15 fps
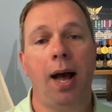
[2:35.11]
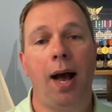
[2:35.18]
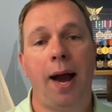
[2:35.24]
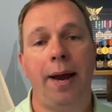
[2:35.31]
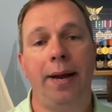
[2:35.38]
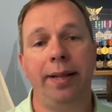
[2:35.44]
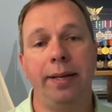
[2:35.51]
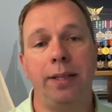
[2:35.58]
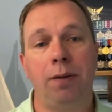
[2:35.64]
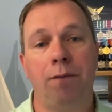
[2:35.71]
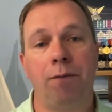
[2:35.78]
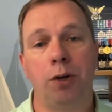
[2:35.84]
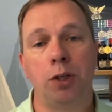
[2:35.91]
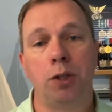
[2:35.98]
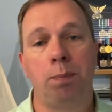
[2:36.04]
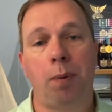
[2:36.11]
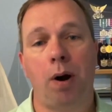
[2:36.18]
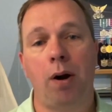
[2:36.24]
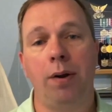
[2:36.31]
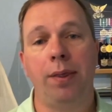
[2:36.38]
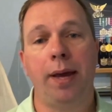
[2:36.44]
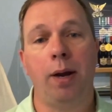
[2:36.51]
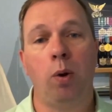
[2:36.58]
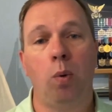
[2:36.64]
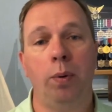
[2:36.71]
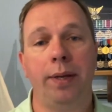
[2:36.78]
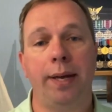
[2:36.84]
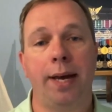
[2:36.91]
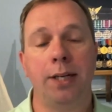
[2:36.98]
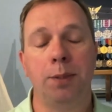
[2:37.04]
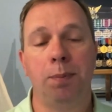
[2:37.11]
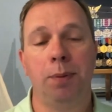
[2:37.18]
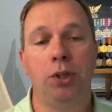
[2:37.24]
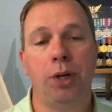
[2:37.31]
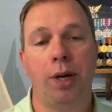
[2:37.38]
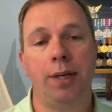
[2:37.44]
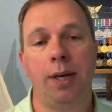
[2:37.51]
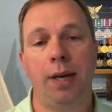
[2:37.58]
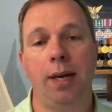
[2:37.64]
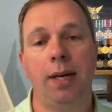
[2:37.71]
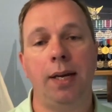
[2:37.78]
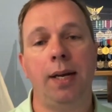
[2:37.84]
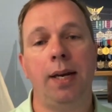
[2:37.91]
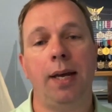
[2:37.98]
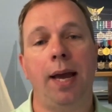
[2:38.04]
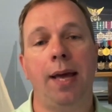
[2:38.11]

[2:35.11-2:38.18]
Highlight the first bar that only has magenta in it,